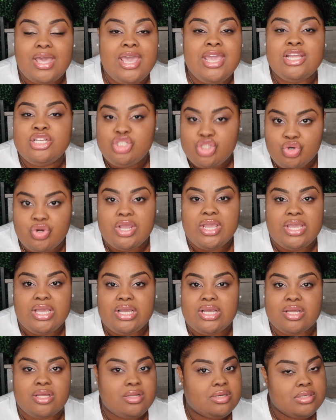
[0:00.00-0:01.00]
and drink.
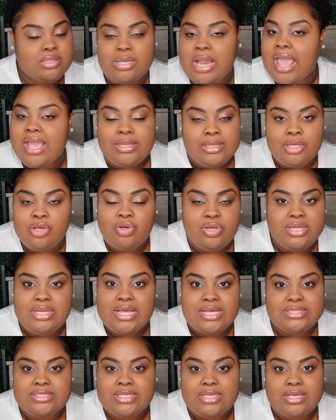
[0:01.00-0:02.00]
Like, literally,
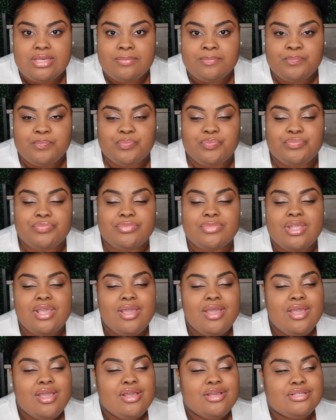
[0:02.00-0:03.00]
that's it.
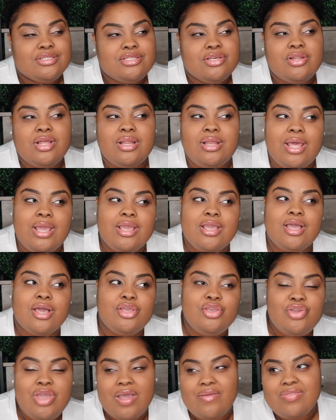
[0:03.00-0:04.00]
So they're like,
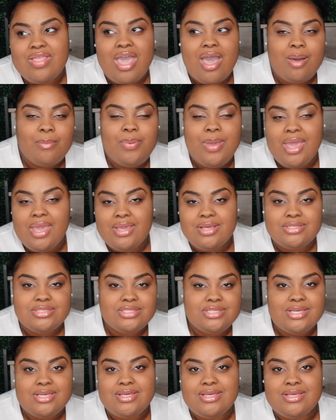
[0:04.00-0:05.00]
you have to have
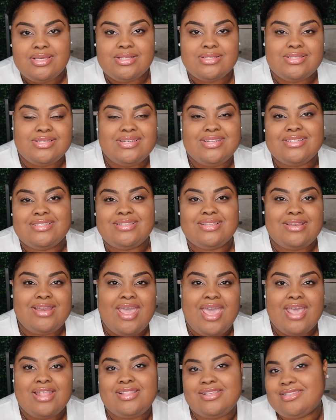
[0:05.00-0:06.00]
patience and this and
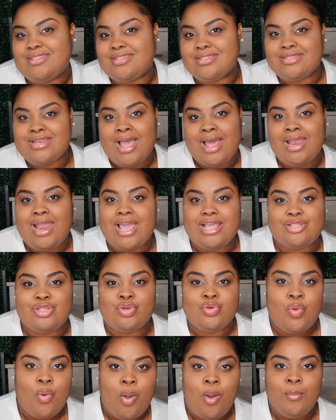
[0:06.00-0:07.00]
that. This is not like
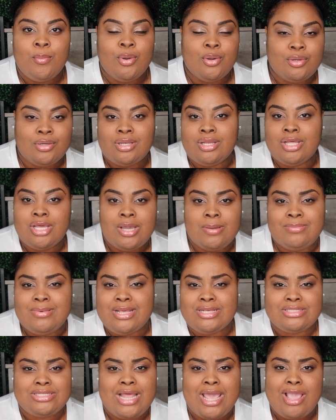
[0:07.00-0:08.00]
the normal club
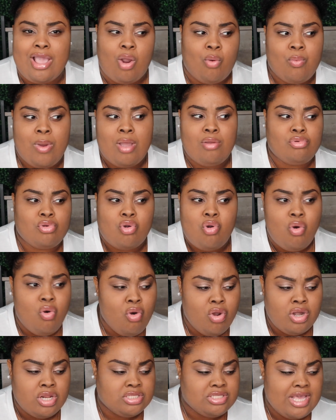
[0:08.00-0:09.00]
that's like around the
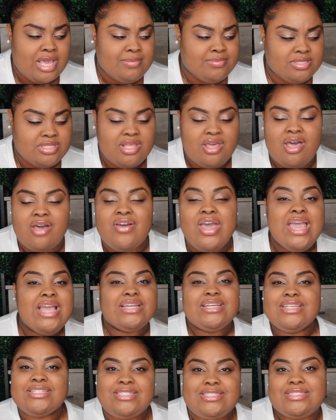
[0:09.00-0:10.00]
corner type stuff.
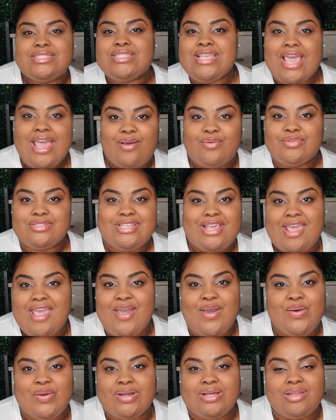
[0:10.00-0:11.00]
This is
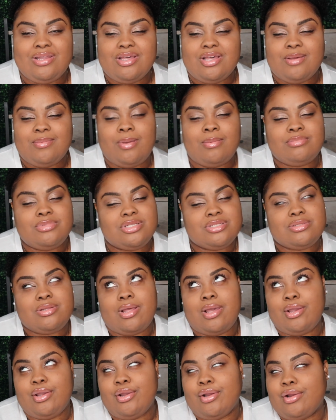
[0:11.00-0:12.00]
downtown club. I'm just
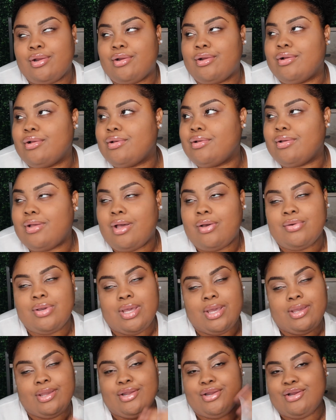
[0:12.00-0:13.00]
like, girl,
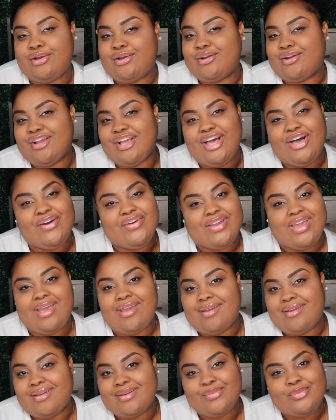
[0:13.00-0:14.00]
okay, girl,
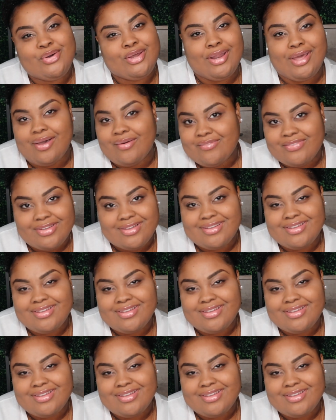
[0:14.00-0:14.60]
okay, whatever.